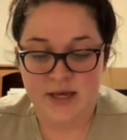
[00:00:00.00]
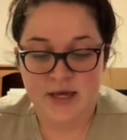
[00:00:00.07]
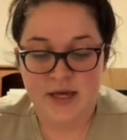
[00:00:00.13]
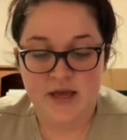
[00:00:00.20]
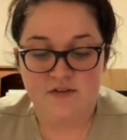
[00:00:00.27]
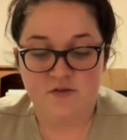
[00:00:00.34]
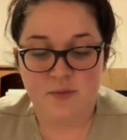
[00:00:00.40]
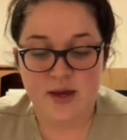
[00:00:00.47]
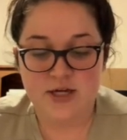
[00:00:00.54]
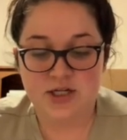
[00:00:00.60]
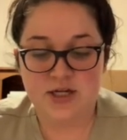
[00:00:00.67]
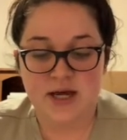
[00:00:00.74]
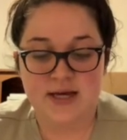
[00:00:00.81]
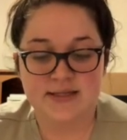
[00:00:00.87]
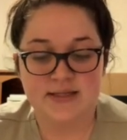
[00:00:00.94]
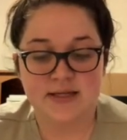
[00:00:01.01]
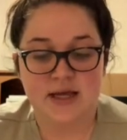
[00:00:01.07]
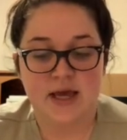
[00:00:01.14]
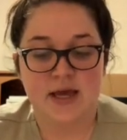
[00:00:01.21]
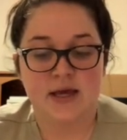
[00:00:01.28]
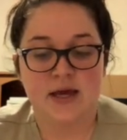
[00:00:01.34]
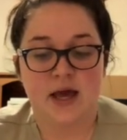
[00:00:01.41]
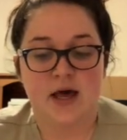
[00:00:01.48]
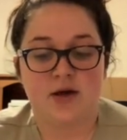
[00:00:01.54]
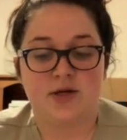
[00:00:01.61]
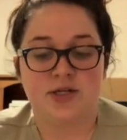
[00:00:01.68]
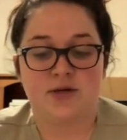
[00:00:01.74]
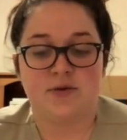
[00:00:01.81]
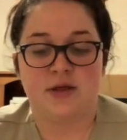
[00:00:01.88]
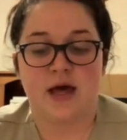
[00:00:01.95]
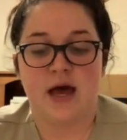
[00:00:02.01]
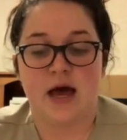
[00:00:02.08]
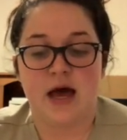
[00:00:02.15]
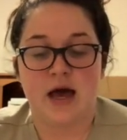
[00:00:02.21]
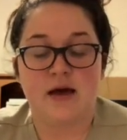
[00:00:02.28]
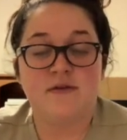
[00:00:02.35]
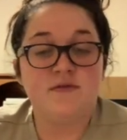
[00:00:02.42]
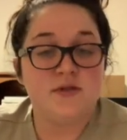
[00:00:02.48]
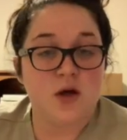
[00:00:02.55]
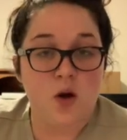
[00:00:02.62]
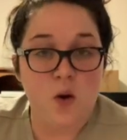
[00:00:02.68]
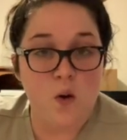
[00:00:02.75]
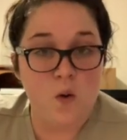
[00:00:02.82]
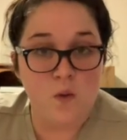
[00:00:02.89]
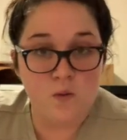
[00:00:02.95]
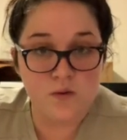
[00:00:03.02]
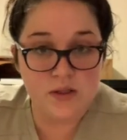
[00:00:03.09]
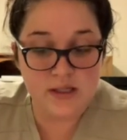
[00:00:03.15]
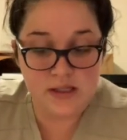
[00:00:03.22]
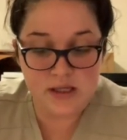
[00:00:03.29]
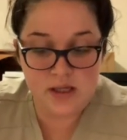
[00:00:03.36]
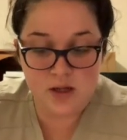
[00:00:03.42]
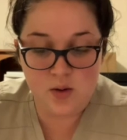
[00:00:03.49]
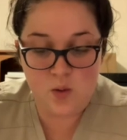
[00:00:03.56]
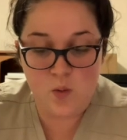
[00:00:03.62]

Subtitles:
If a patient has an egg allergy with hives only,